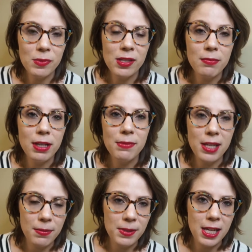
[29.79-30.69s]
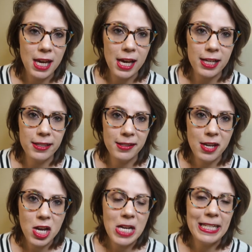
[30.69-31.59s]
Sometimes Ipsy has
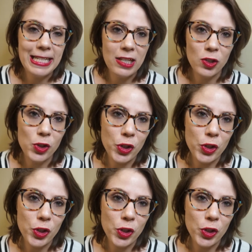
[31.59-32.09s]
deals